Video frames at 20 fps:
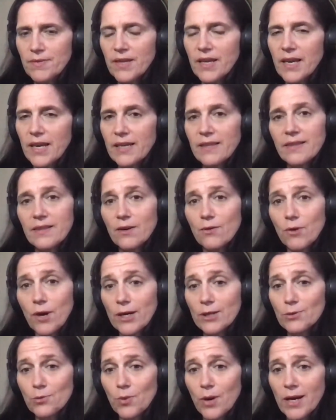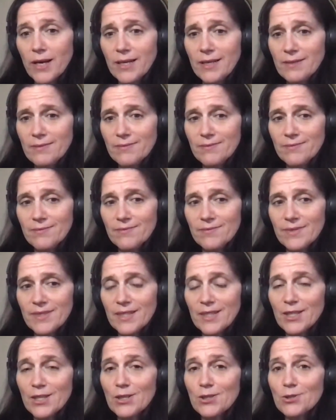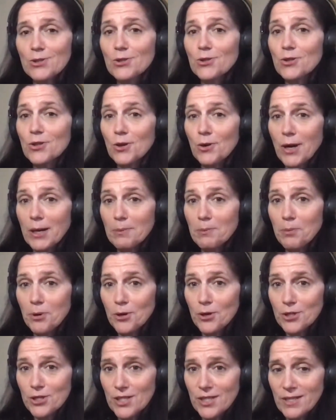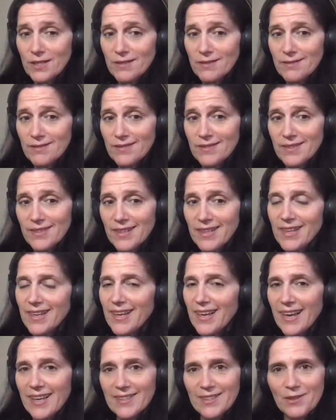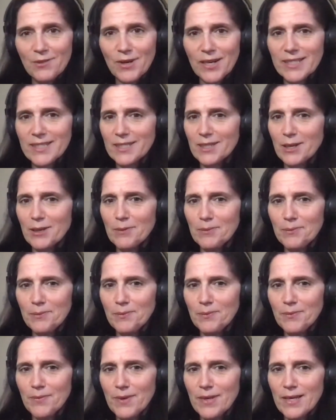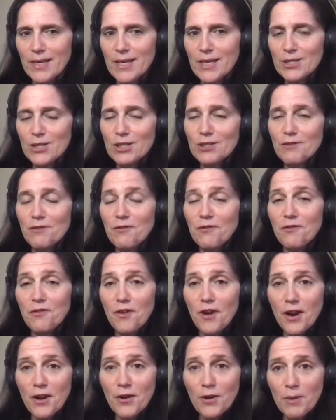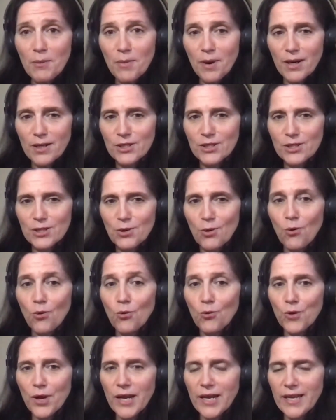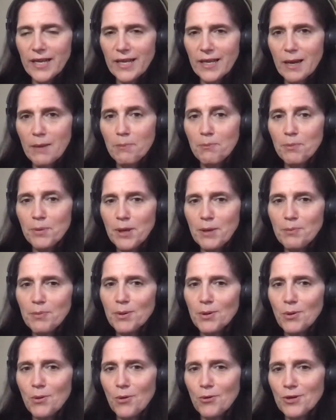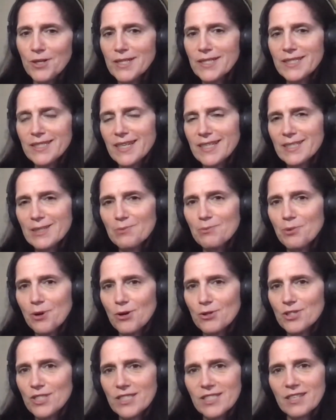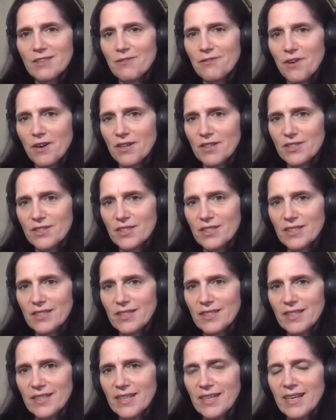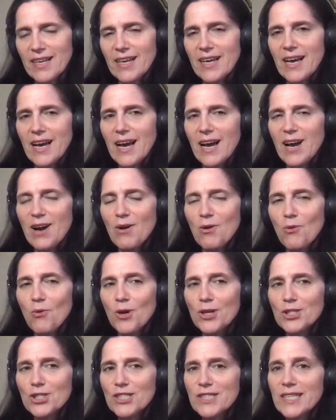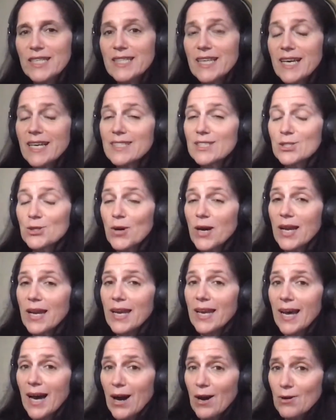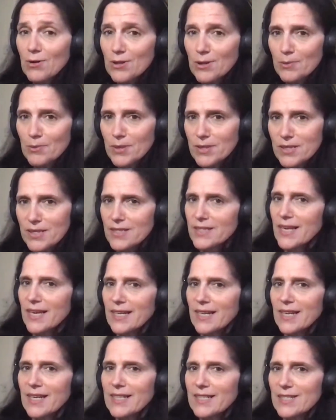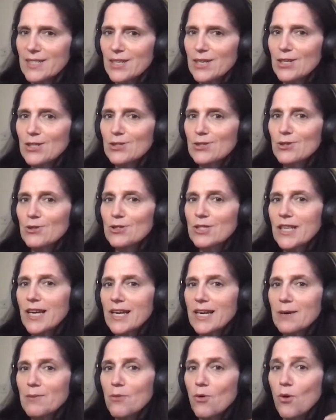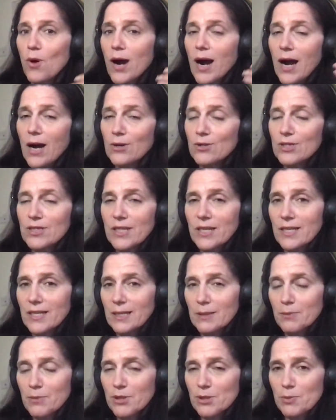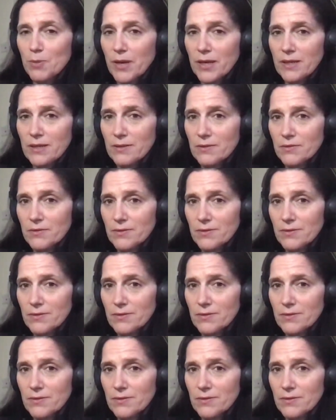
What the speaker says: in the right way to the right person at the right time. So it's very much already a people-orientated process and function. We just need to allow the business analyst to take a more outside-in perspective.